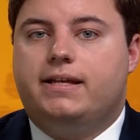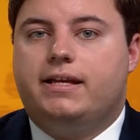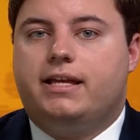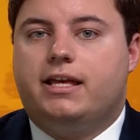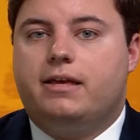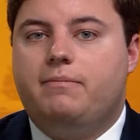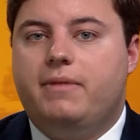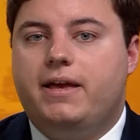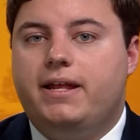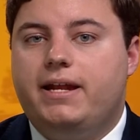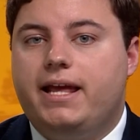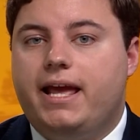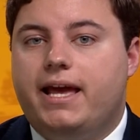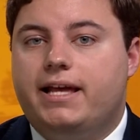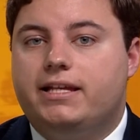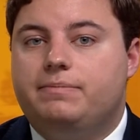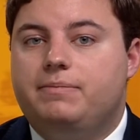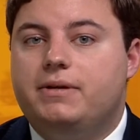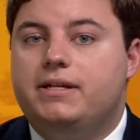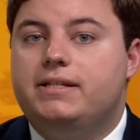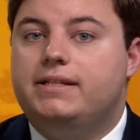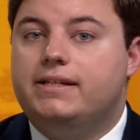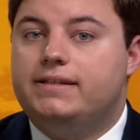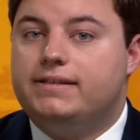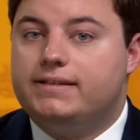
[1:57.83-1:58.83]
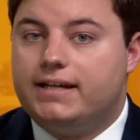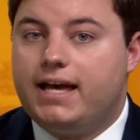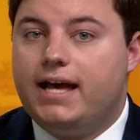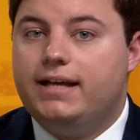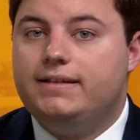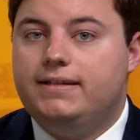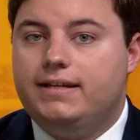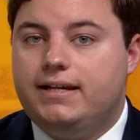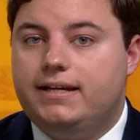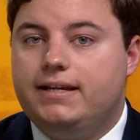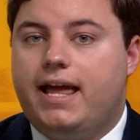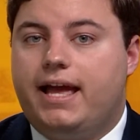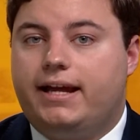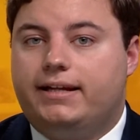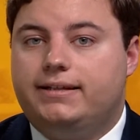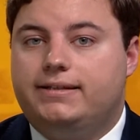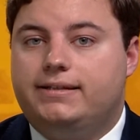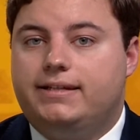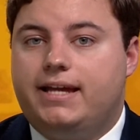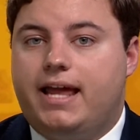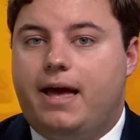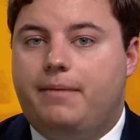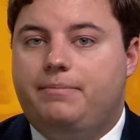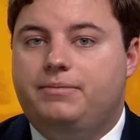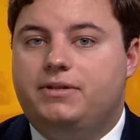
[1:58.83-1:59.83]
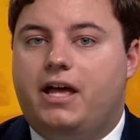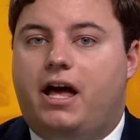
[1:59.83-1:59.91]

committee has been discussing next steps